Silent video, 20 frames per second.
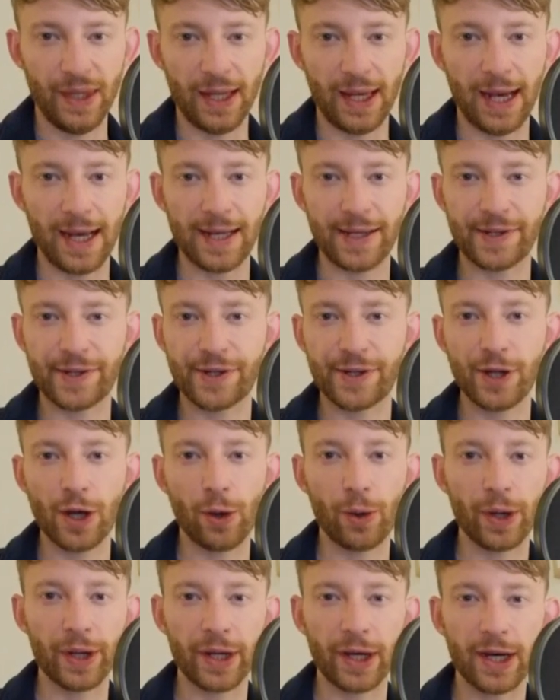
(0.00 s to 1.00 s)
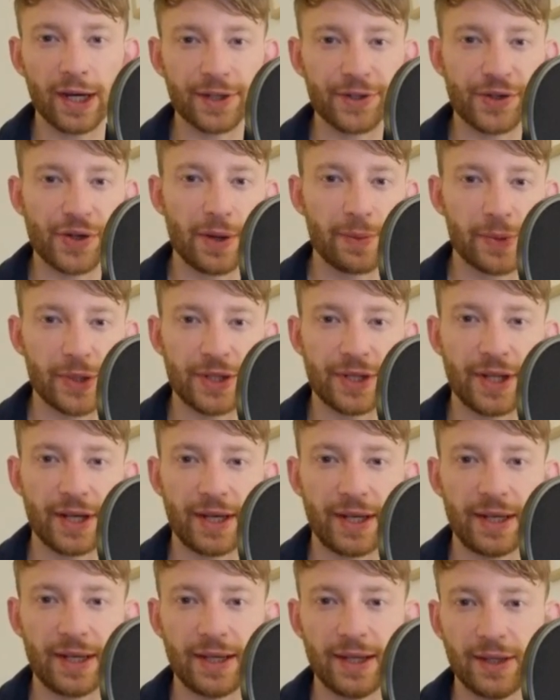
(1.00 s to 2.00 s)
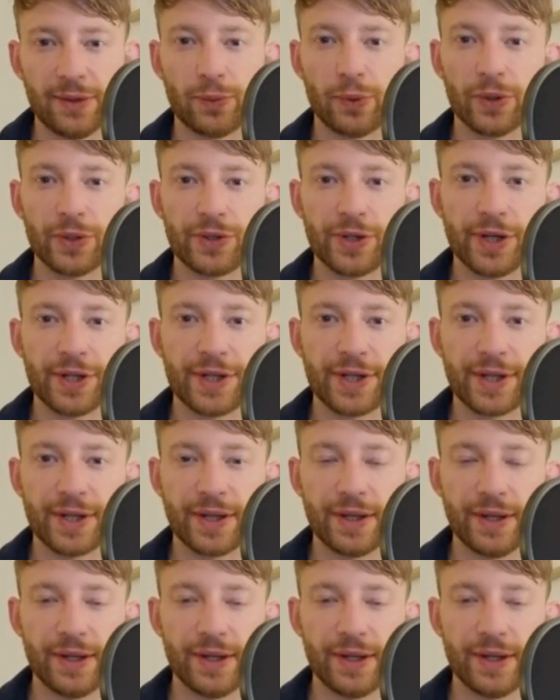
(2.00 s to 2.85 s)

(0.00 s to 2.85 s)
as snow on a hot summer's day. It will just